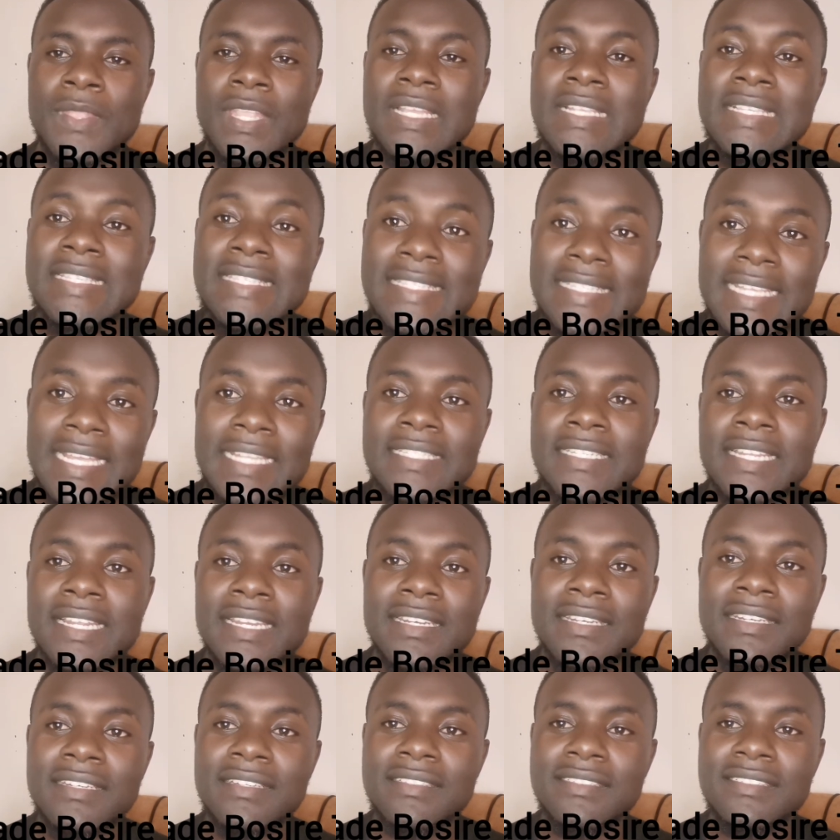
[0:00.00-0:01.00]

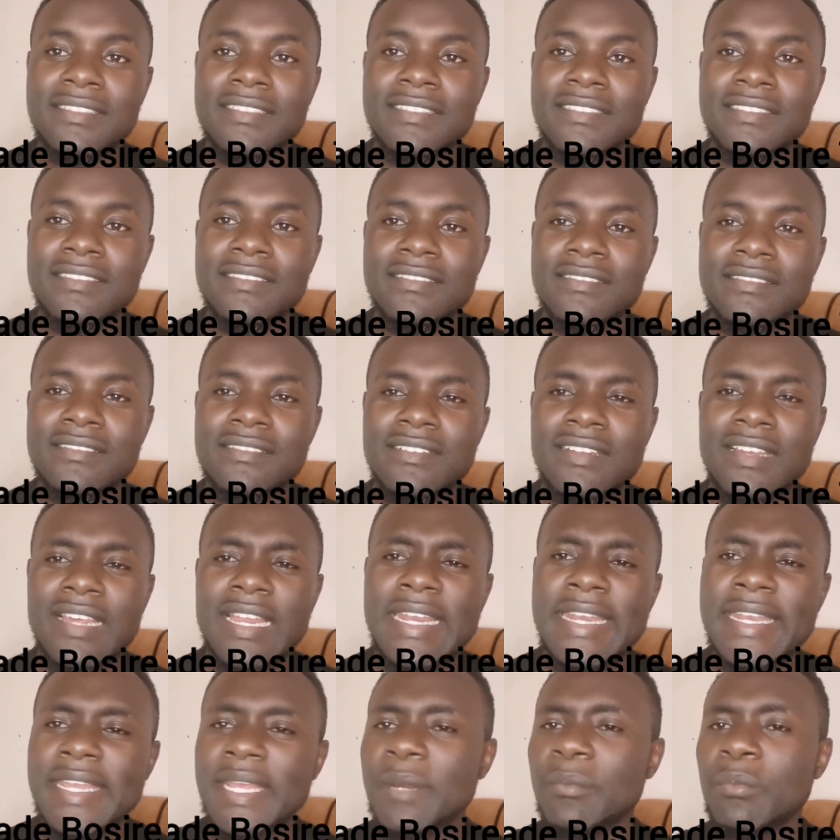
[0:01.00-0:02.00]
Satan,
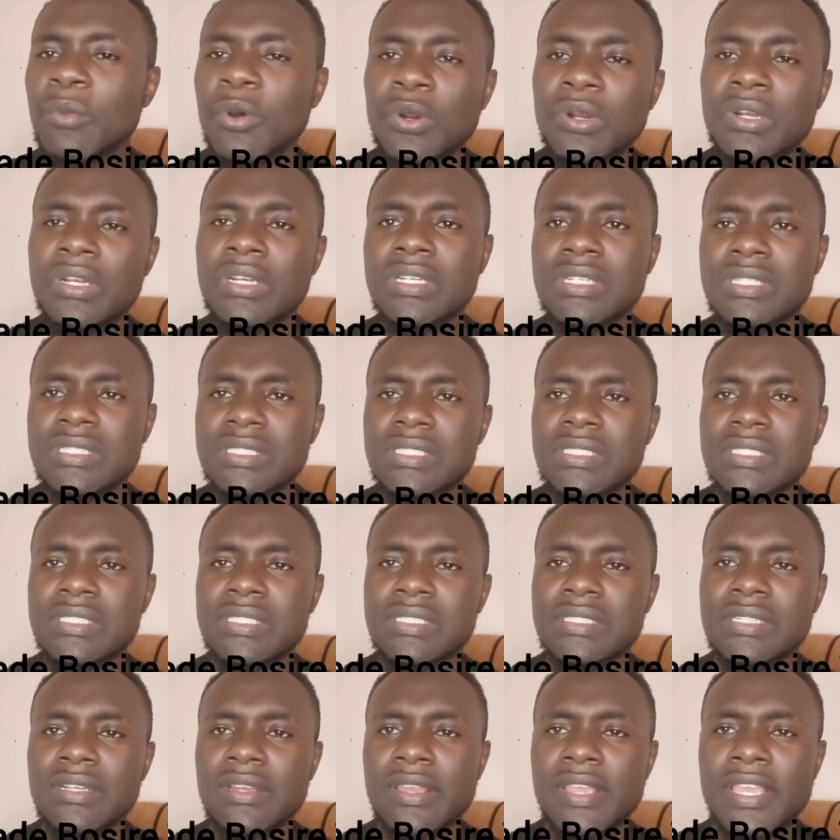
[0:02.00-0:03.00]
demon,
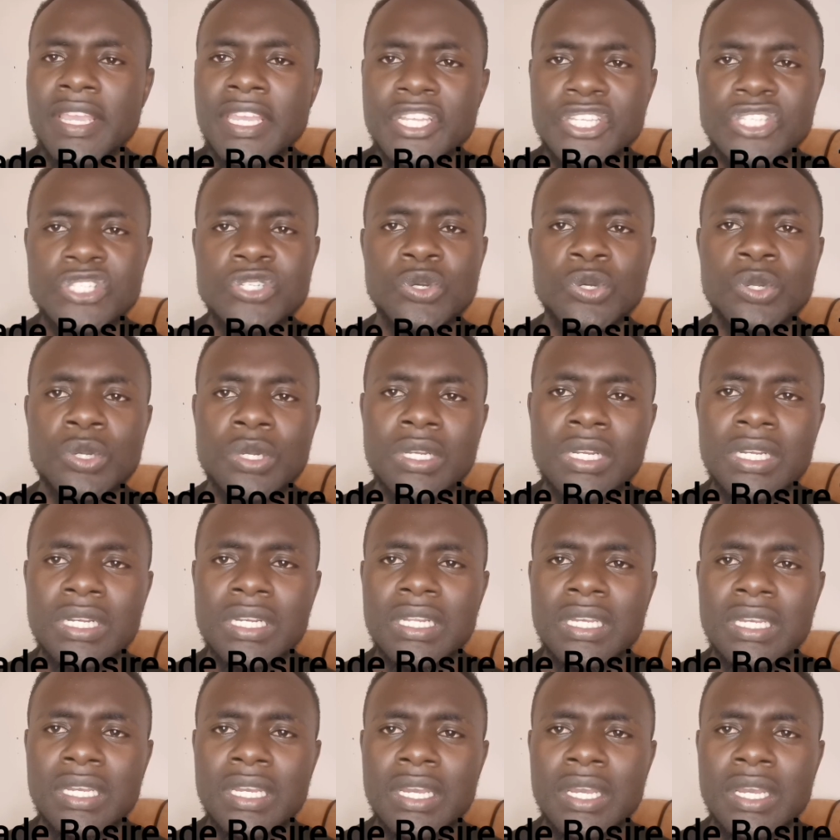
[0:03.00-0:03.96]
angel,